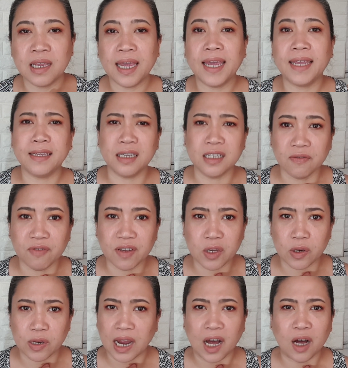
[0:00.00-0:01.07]
ending the
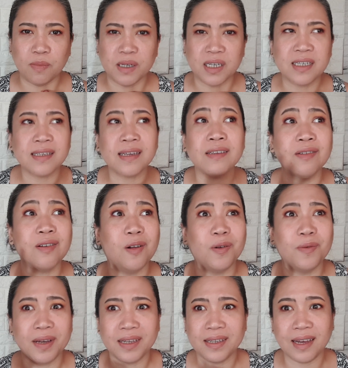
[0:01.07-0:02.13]
video now, because as
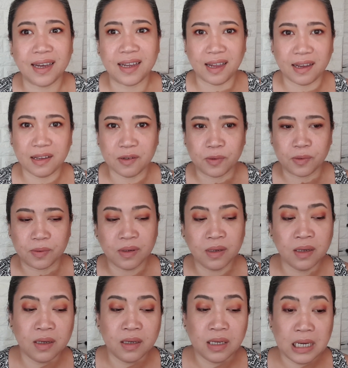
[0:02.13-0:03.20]
always I like to
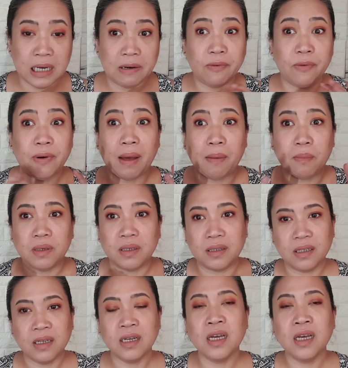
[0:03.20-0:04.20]
ramble.